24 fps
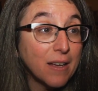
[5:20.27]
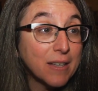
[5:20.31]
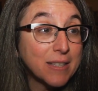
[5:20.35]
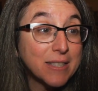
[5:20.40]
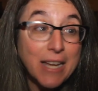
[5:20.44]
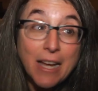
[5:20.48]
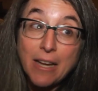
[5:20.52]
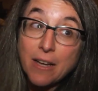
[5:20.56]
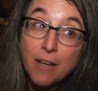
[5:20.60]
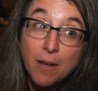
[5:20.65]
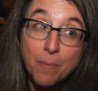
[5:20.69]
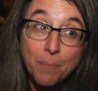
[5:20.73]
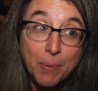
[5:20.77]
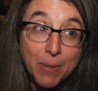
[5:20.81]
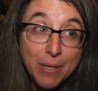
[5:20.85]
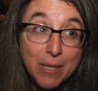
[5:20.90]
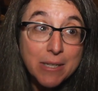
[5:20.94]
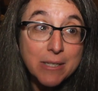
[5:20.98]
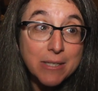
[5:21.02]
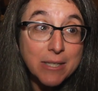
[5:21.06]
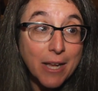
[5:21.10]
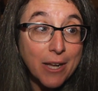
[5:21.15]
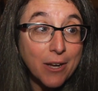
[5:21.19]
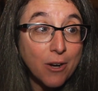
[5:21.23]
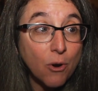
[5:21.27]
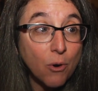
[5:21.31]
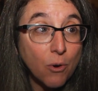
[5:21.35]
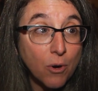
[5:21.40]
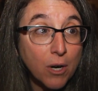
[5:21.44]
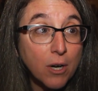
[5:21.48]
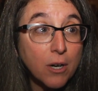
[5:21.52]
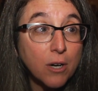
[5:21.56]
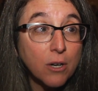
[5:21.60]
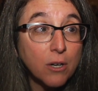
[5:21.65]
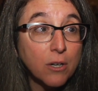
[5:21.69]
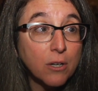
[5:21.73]
tech companies like
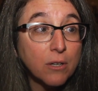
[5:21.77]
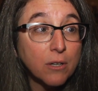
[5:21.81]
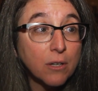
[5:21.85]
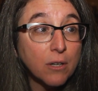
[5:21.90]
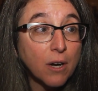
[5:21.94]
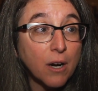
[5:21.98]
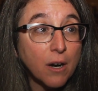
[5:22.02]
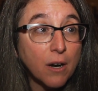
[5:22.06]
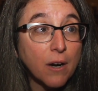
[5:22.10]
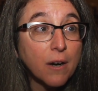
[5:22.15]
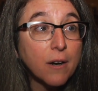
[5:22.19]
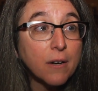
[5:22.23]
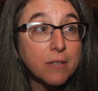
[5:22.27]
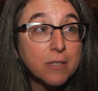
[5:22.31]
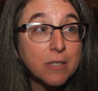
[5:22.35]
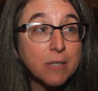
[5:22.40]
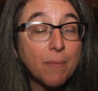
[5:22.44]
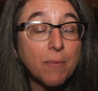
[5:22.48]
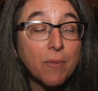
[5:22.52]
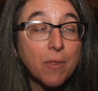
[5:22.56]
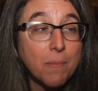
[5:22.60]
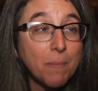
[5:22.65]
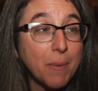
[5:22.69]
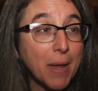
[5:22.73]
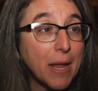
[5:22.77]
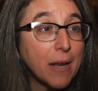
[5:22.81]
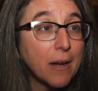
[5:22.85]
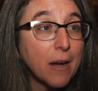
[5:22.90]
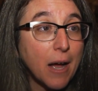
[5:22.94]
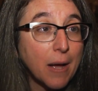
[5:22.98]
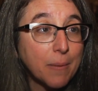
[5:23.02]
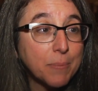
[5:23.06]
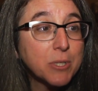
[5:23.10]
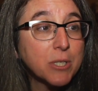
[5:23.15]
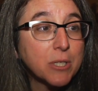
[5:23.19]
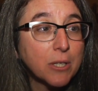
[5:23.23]
Oracle are some of the main
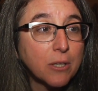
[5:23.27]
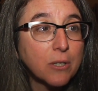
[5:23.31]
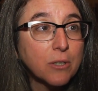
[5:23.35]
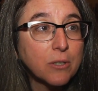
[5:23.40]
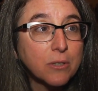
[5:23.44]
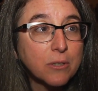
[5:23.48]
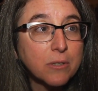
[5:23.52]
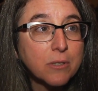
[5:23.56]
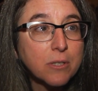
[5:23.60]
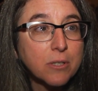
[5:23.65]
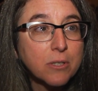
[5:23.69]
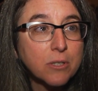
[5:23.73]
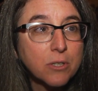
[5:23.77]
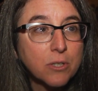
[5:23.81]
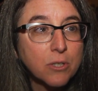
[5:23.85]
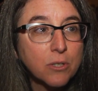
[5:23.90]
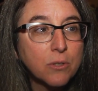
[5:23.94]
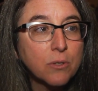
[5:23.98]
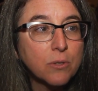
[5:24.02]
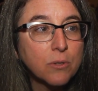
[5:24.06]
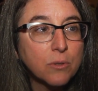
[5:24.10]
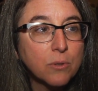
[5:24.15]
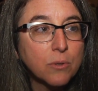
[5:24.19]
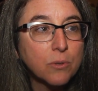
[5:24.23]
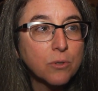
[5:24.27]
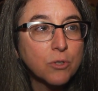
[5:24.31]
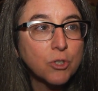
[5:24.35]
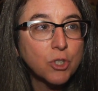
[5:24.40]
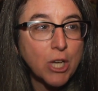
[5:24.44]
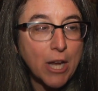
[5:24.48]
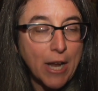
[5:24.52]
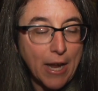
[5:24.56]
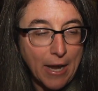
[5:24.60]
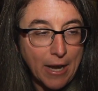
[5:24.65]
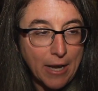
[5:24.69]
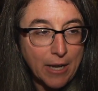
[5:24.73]
obstacles to
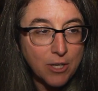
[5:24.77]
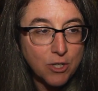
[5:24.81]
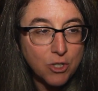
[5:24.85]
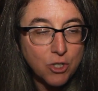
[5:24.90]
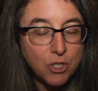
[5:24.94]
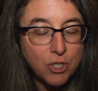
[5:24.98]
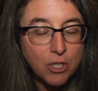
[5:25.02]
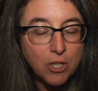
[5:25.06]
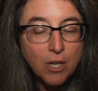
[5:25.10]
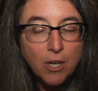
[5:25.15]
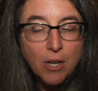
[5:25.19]
change.